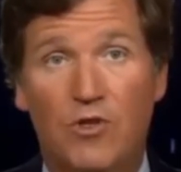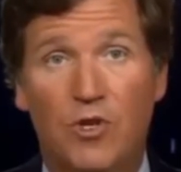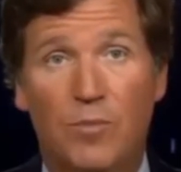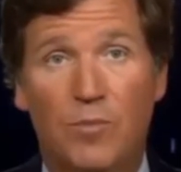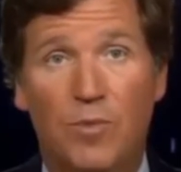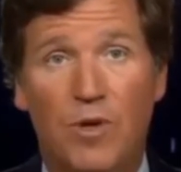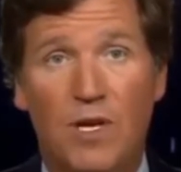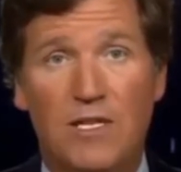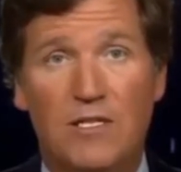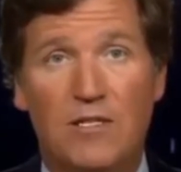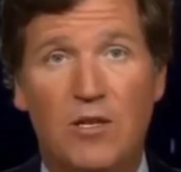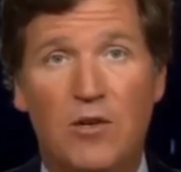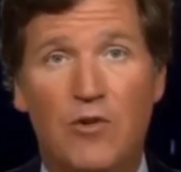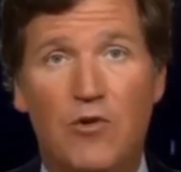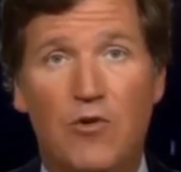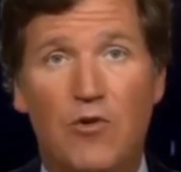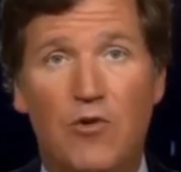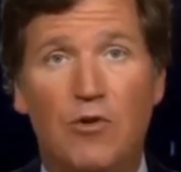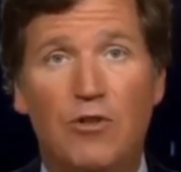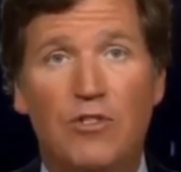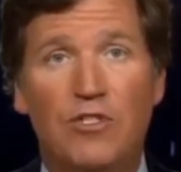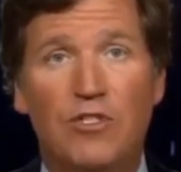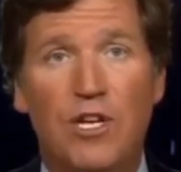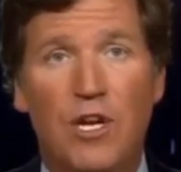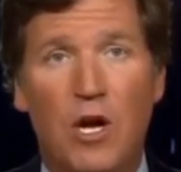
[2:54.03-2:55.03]
took place in
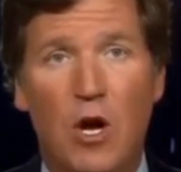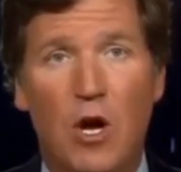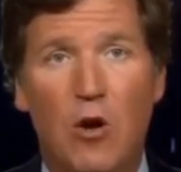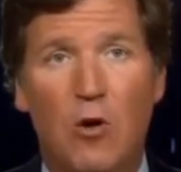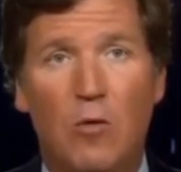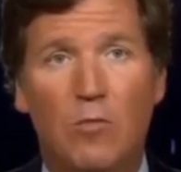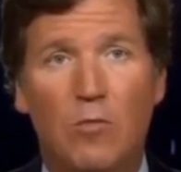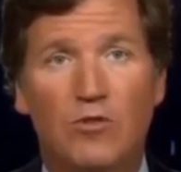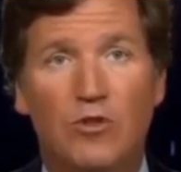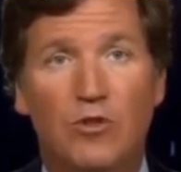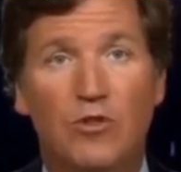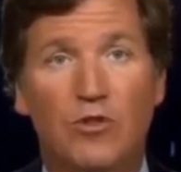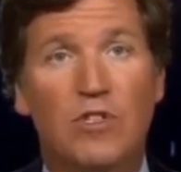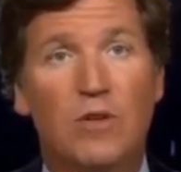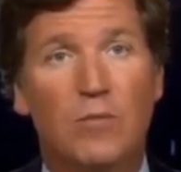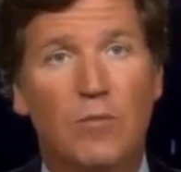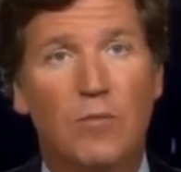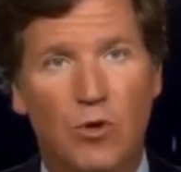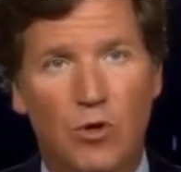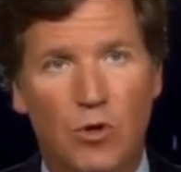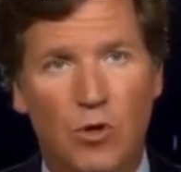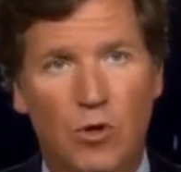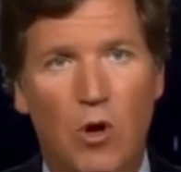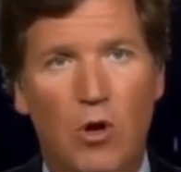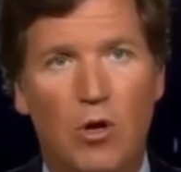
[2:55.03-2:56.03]
nursing homes or
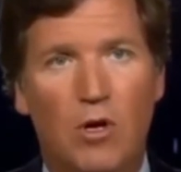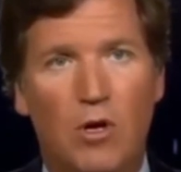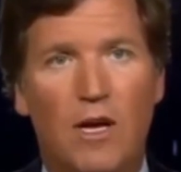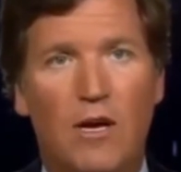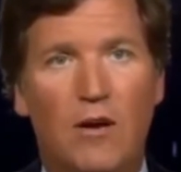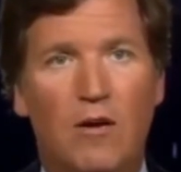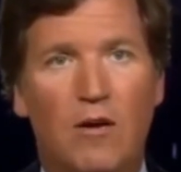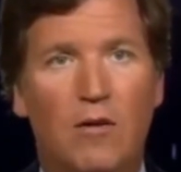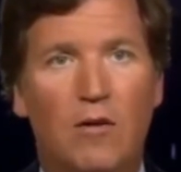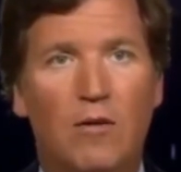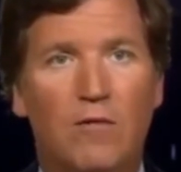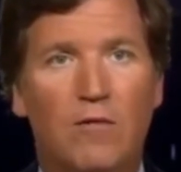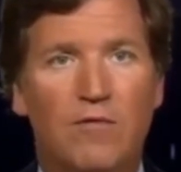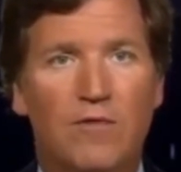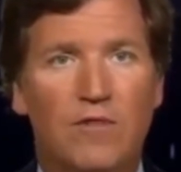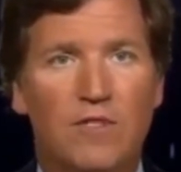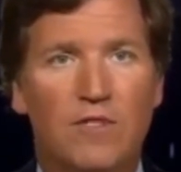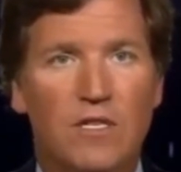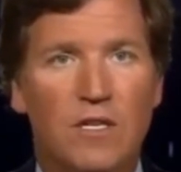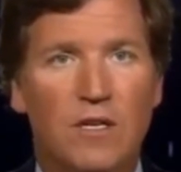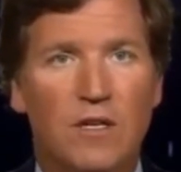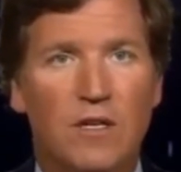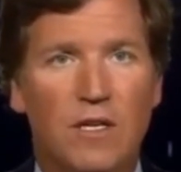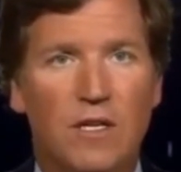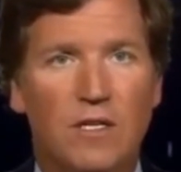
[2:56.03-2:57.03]
similar long care
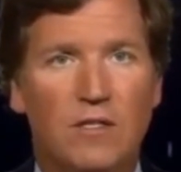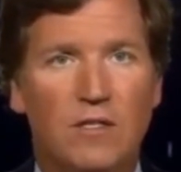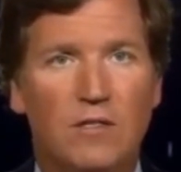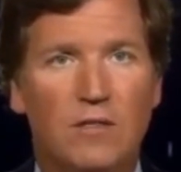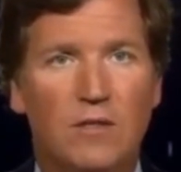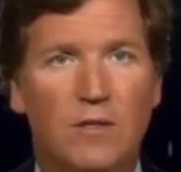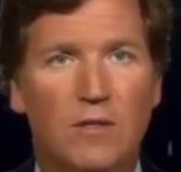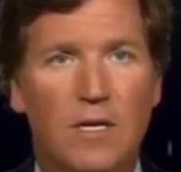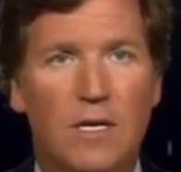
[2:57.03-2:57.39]
facilities.